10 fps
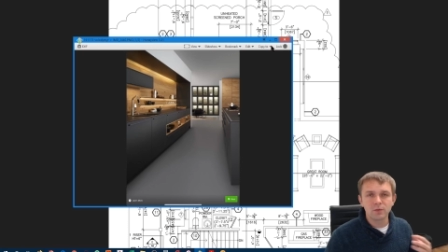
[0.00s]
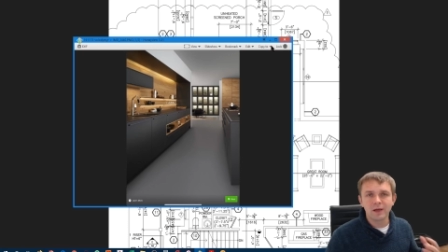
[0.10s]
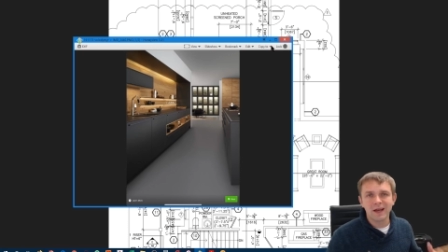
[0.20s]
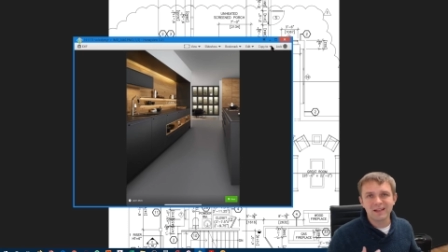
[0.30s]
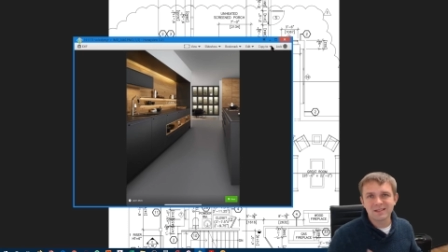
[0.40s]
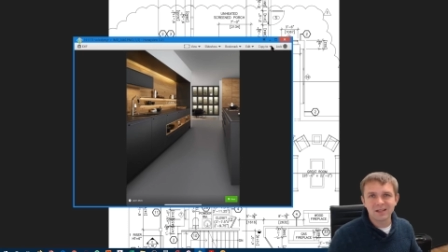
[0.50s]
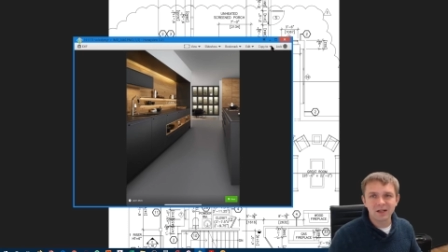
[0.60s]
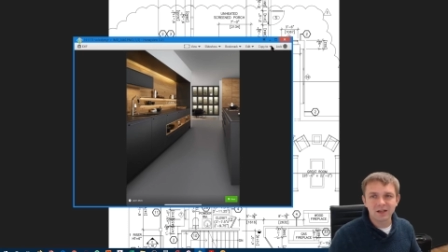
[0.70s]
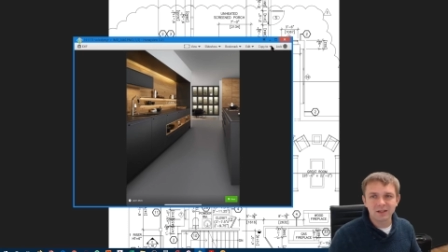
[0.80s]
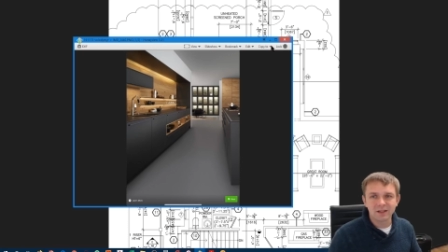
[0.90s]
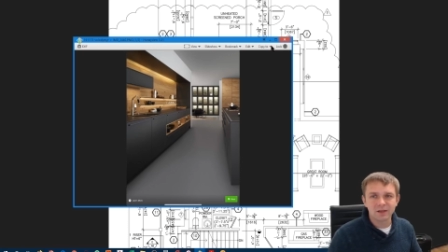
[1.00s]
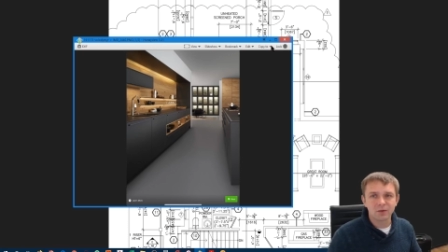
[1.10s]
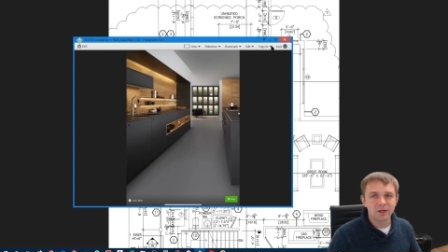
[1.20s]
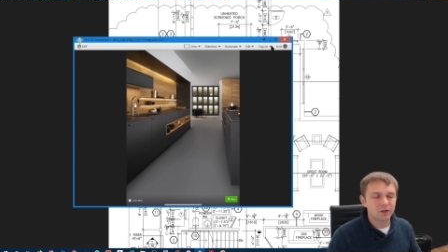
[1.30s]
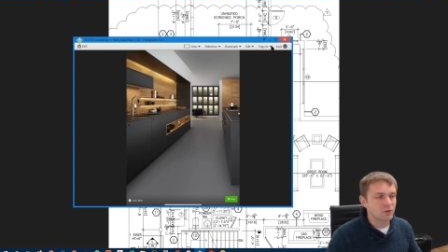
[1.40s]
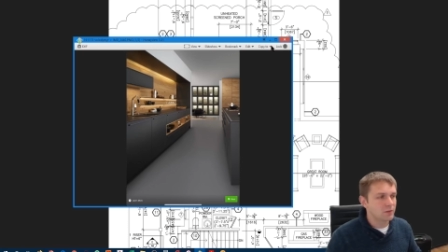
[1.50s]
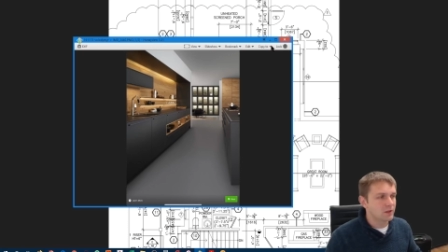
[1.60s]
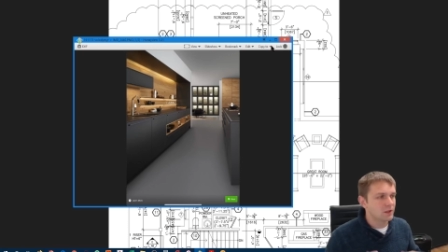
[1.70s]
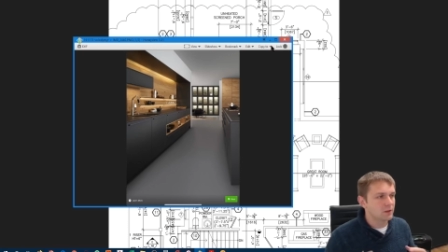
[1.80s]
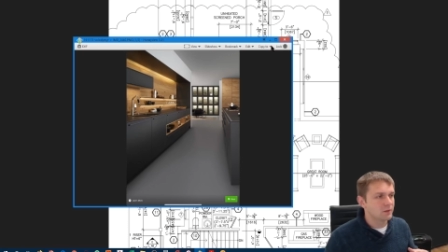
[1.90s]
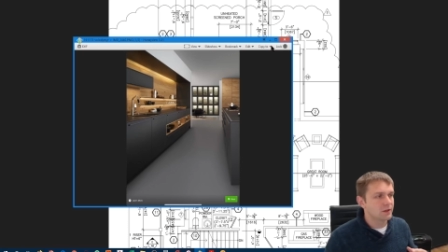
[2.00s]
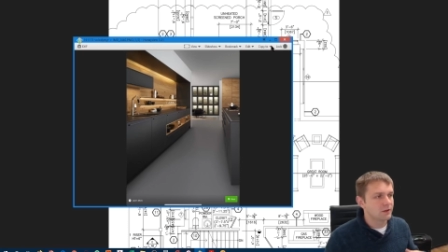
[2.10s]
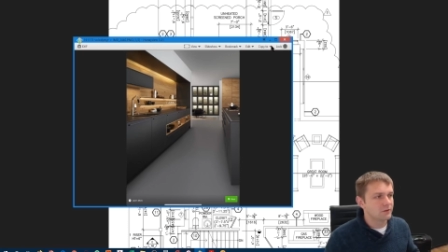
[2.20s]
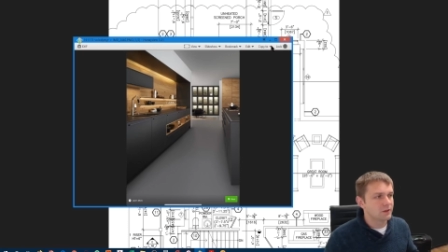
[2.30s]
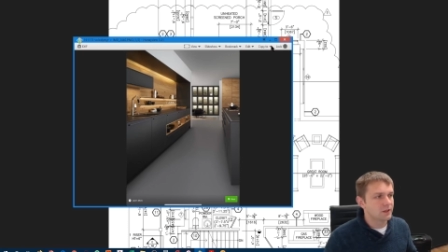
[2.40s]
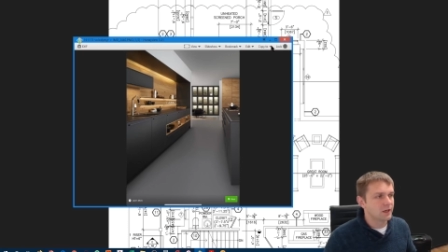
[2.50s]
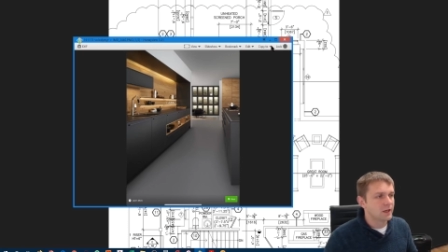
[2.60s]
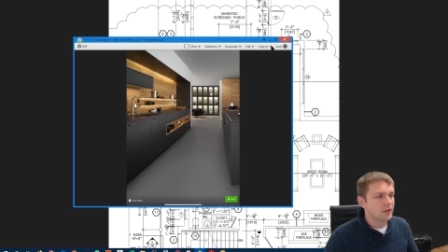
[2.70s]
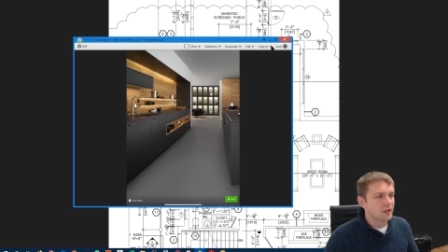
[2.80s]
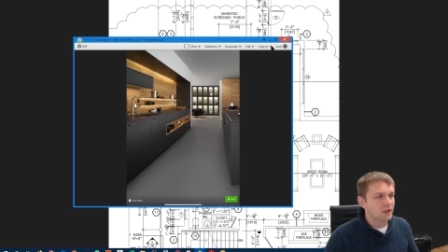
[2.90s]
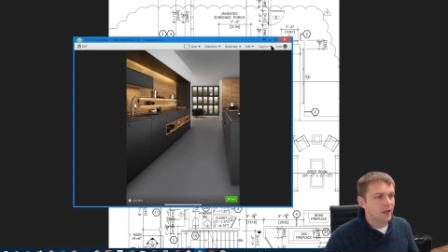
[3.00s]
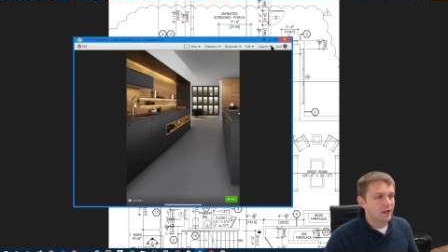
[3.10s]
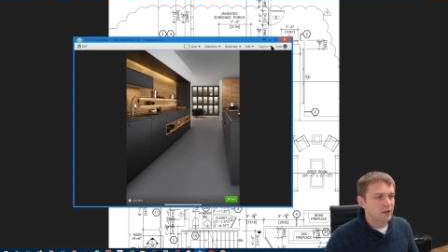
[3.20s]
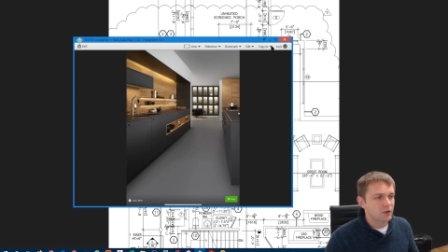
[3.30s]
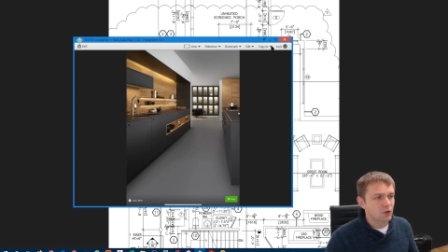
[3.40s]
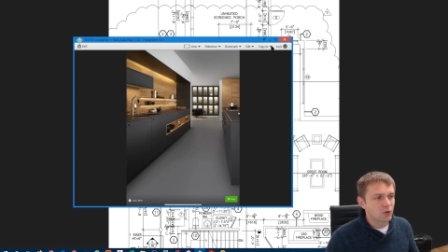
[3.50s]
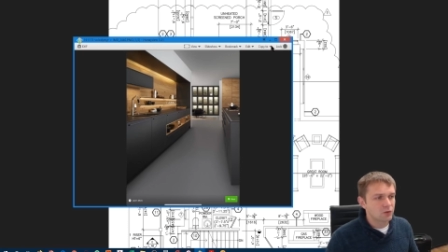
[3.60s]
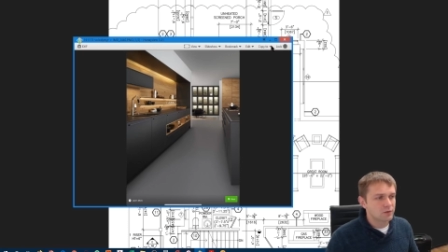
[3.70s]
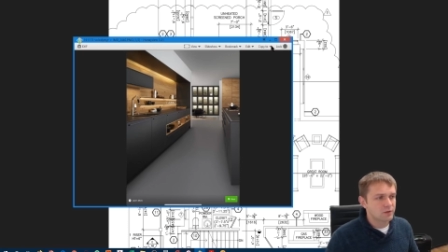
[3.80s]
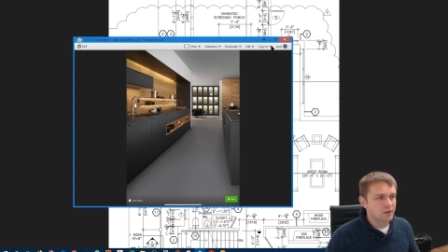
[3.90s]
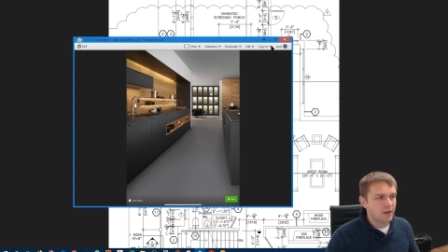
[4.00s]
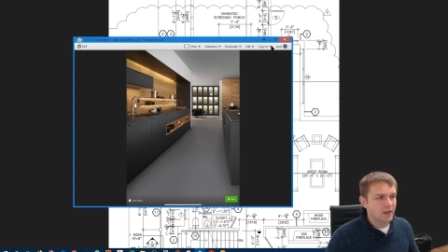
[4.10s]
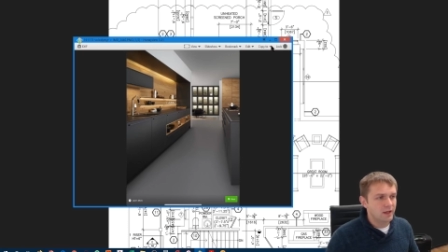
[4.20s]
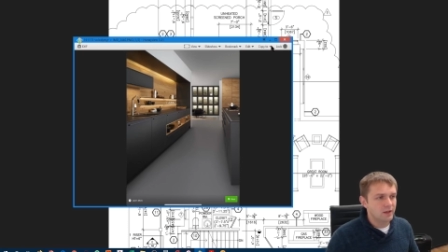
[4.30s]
as dark, they want it to be a little bit of a lighter tones, and